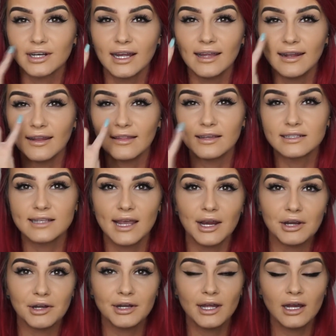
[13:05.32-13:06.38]
in this
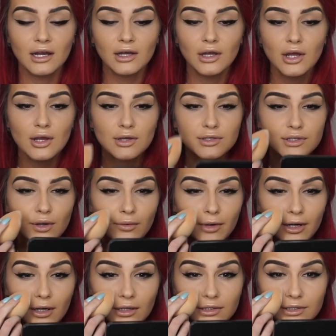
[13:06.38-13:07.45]
area. So
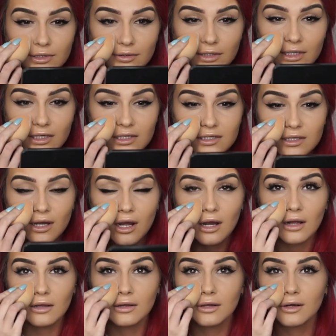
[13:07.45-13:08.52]
what I'll do is
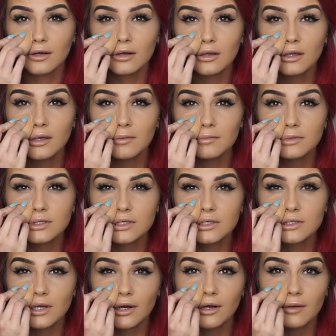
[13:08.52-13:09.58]
I'll literally
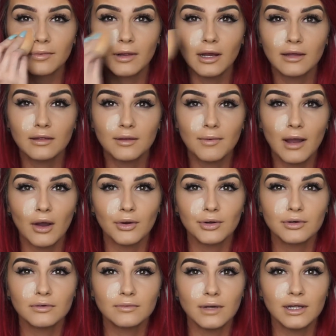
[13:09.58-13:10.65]
start applying the
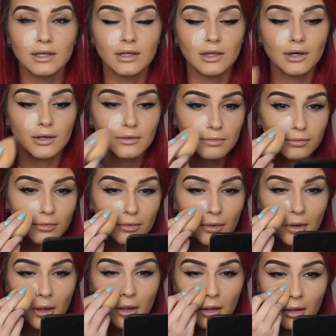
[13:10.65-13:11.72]
powder right here.
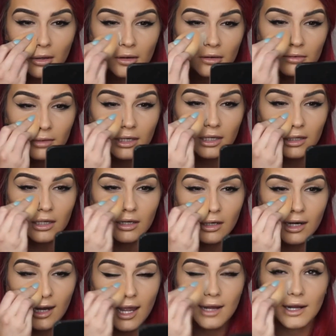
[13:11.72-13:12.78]
Right
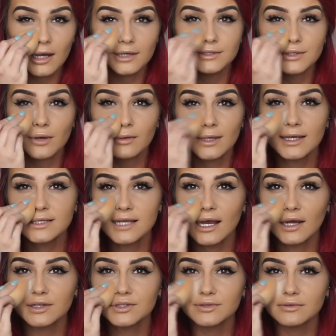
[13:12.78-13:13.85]
here, and I don't like to
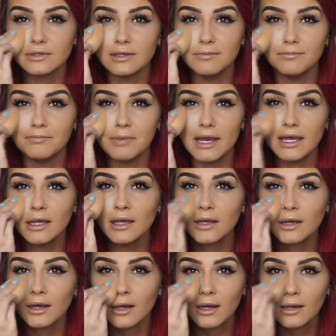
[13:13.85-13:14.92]
actually
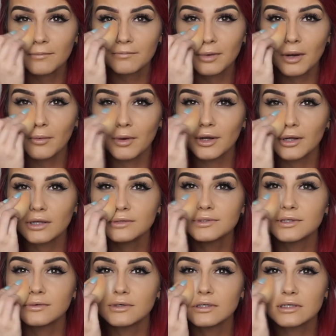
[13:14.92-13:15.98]
bake, but what I'll
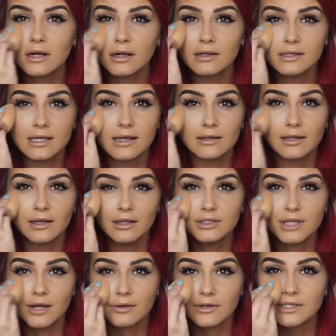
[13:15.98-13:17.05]
do is I'll take like a
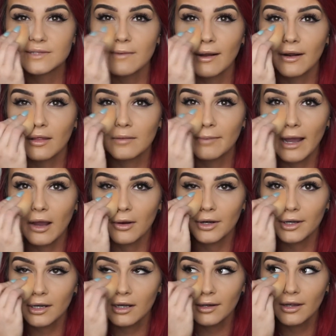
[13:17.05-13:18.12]
generous amount of the
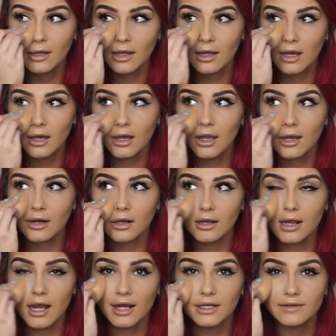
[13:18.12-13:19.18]
powder and I'll
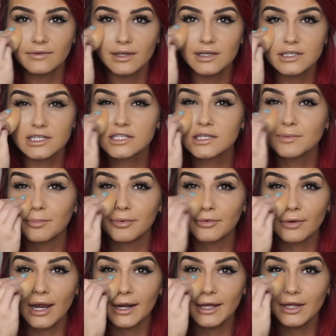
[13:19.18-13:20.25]
kind of like
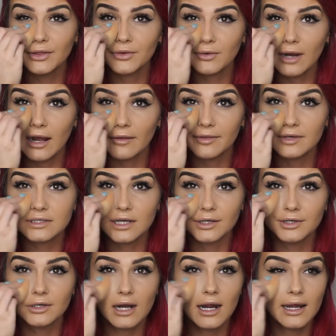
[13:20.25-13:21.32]
spread it throughout this
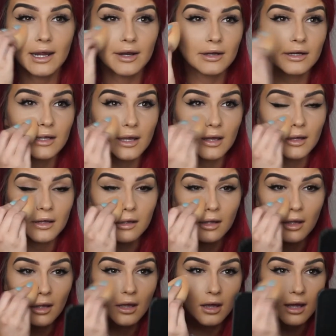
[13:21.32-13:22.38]
under eye area,
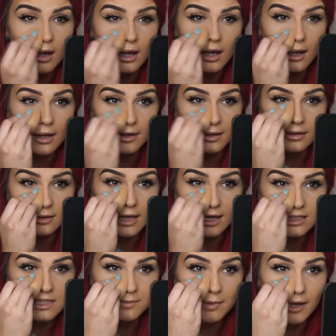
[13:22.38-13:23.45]
and
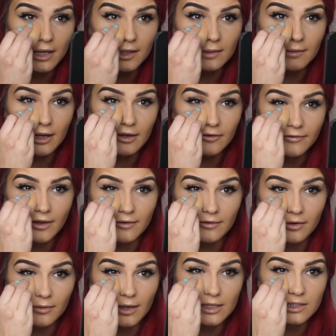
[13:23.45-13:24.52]
that's been my
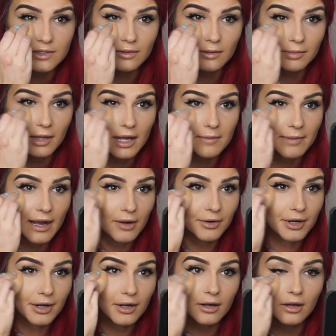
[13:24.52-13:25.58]
favorite way to apply
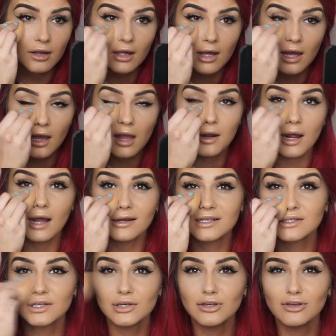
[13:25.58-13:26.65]
powder. And
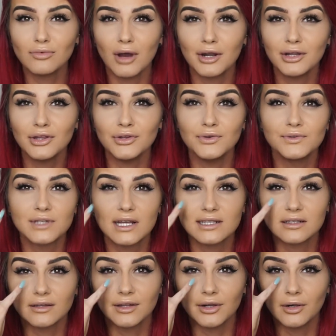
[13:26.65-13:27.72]
honestly, you want to use as
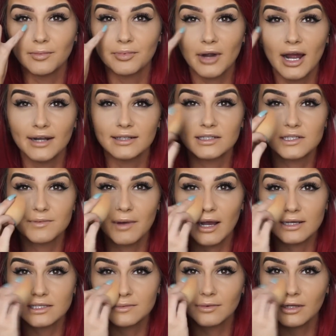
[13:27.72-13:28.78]
little product as
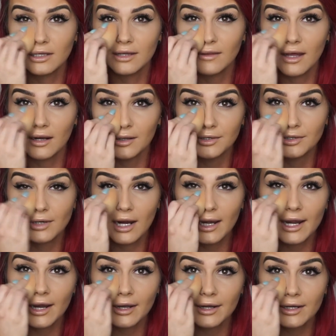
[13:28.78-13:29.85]
possible in that under eye
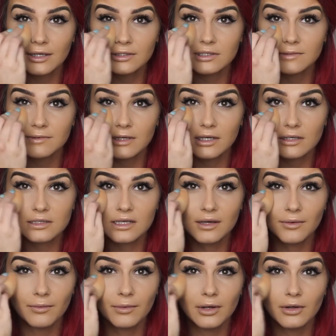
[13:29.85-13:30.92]
area just because
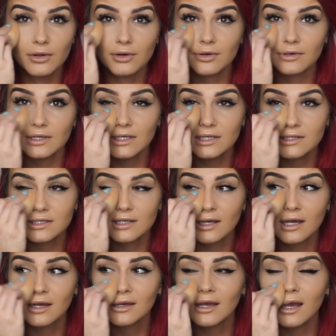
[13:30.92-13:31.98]
it will crease
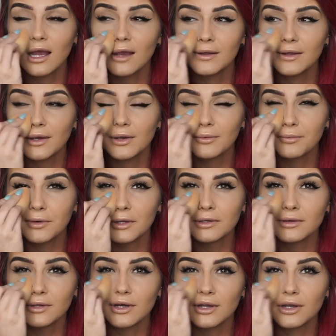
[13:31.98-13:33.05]
and it will
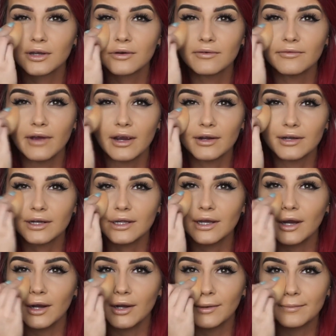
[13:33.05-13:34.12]
look very
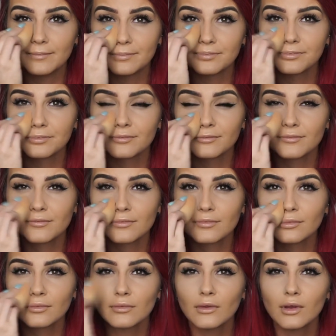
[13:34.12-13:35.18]

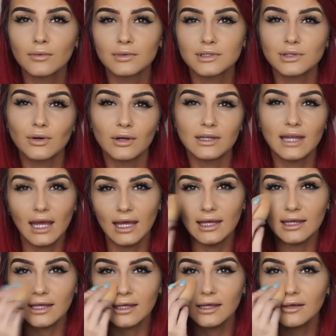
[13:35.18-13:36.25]
what's it called,
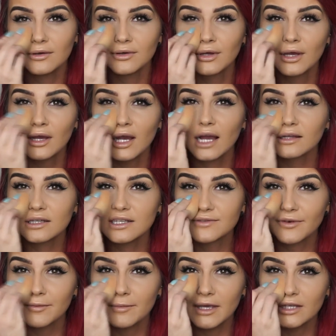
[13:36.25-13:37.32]
cakey, at least
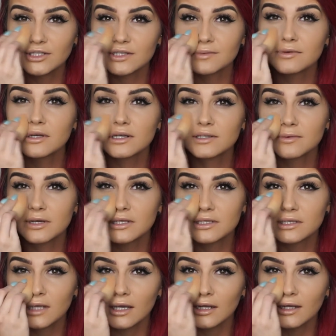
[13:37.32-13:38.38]
for me, just because my
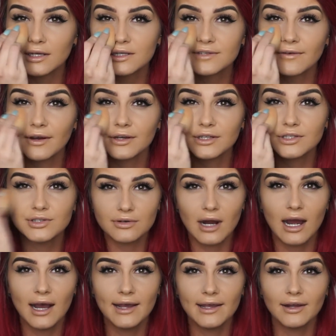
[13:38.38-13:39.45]
skin is very
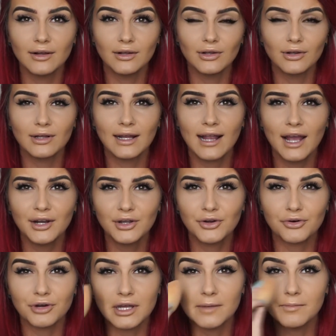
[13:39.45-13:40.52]
dry. It'll look like kind of
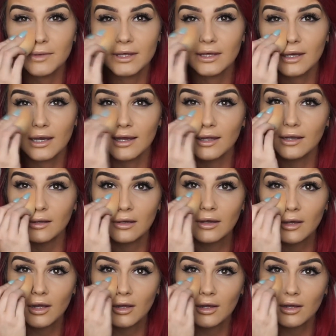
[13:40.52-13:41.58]
crepey and,
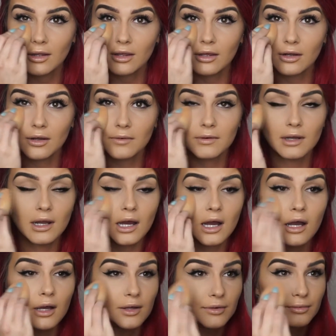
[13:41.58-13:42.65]
you know,
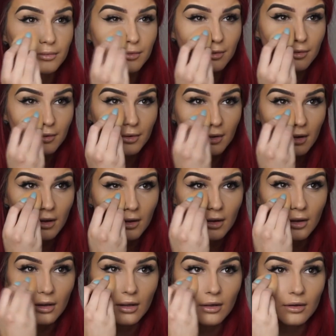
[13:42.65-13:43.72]
not
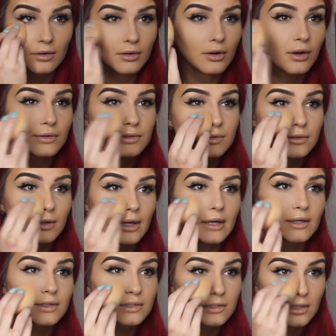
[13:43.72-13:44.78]

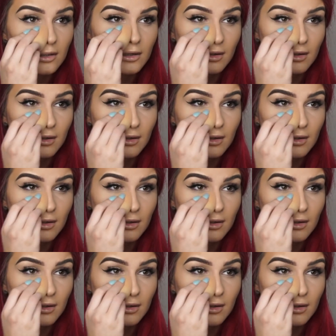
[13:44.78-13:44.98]
nice.